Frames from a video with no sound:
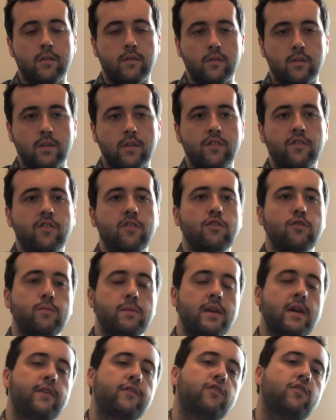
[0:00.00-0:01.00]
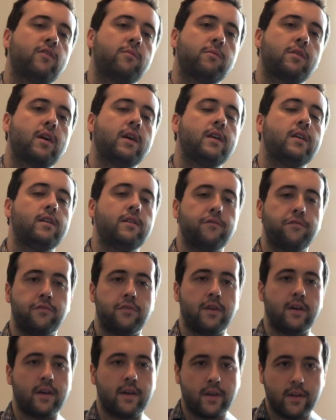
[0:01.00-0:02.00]
So let's say that we have some kind of
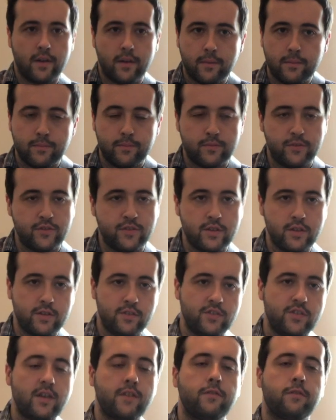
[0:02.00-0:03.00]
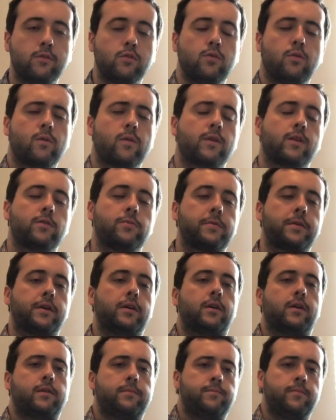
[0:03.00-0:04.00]
C7 chord going
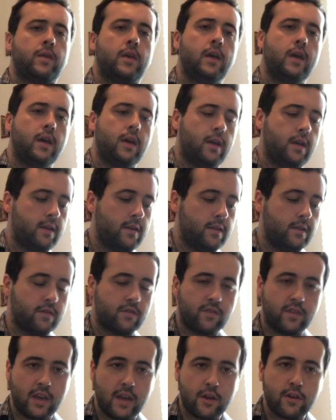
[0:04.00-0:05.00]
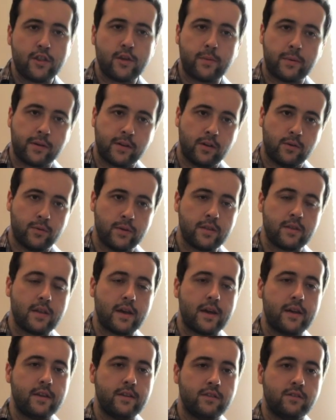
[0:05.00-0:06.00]
on. The scale that would go with
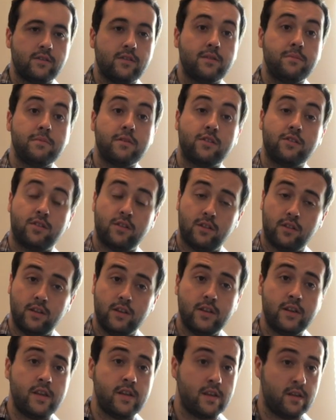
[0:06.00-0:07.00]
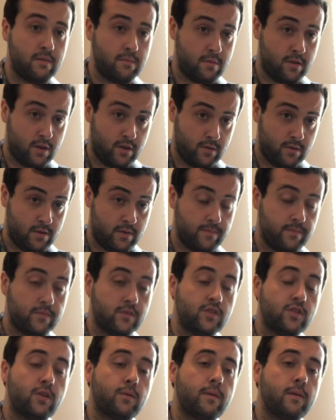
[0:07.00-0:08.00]
that is the Mixolydian mode.
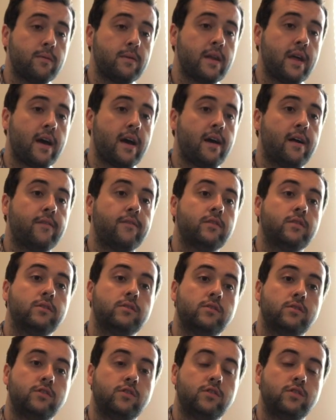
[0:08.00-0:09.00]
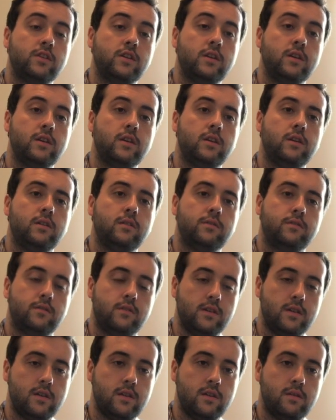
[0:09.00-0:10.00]
So we would have C,
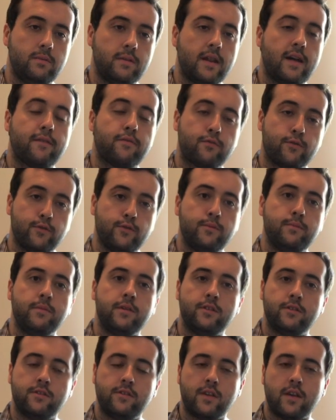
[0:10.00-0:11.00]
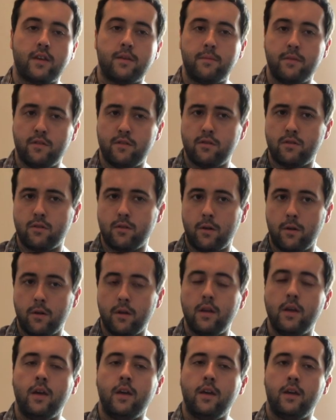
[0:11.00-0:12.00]
D, we'd have root, major 2nd, major
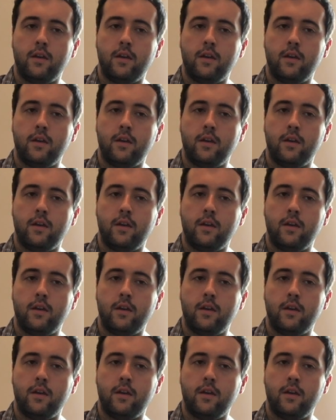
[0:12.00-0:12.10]
3rd,